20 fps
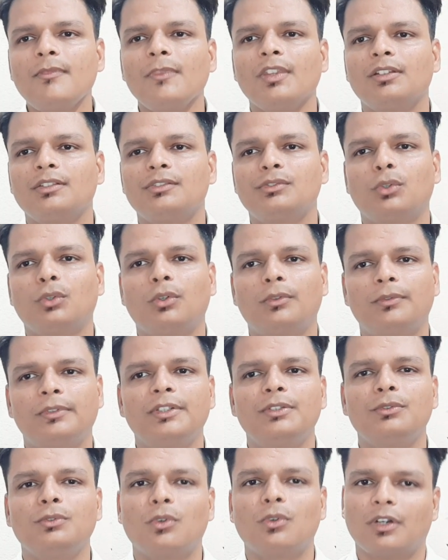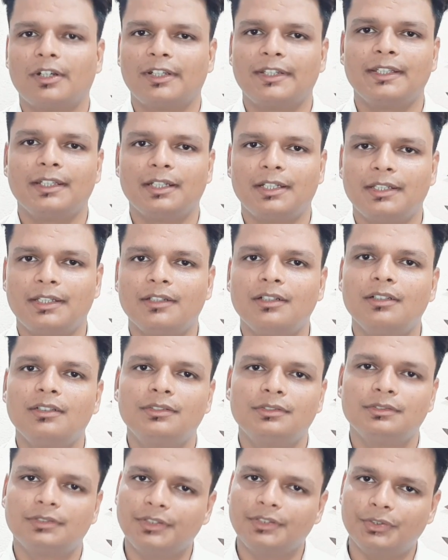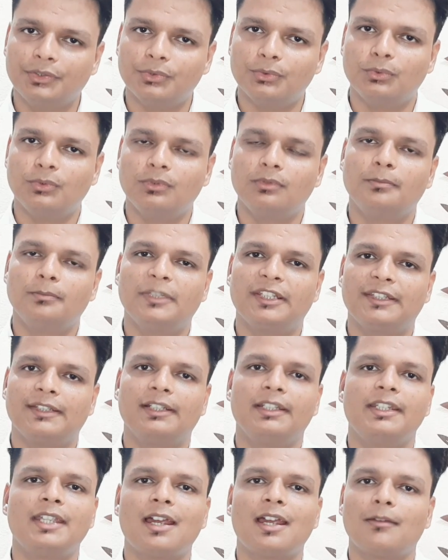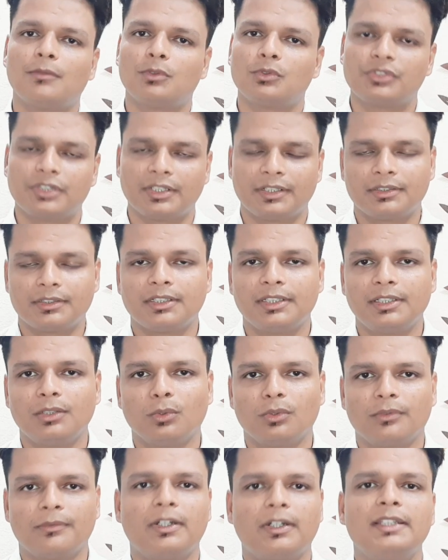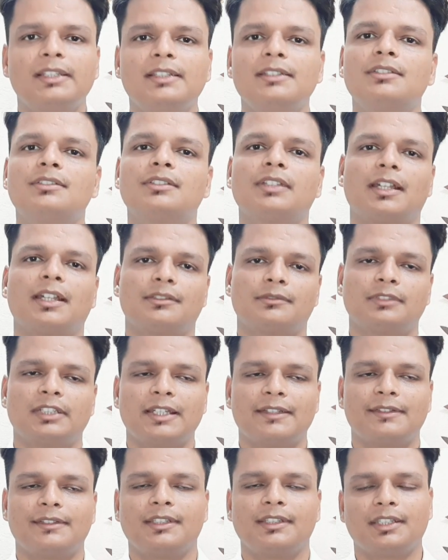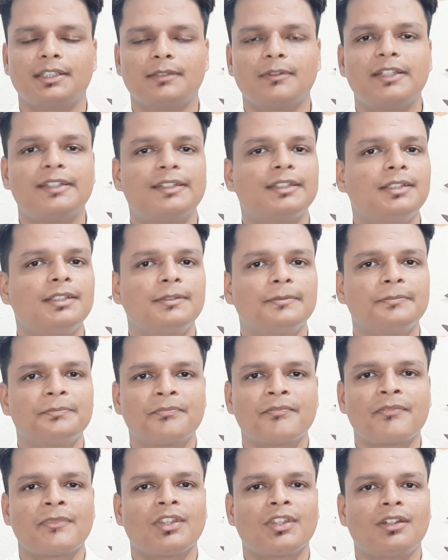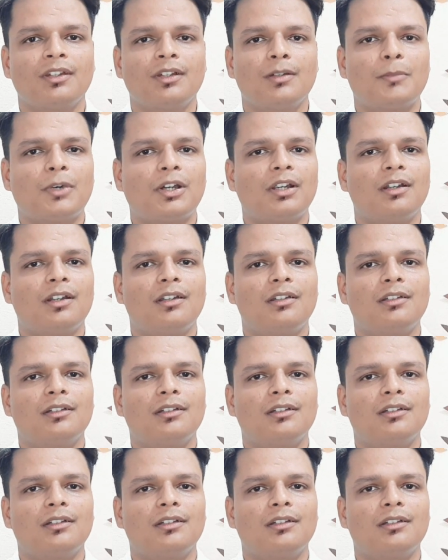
So hopefully you got the idea. You basically have to check the loan files as well as the KYC part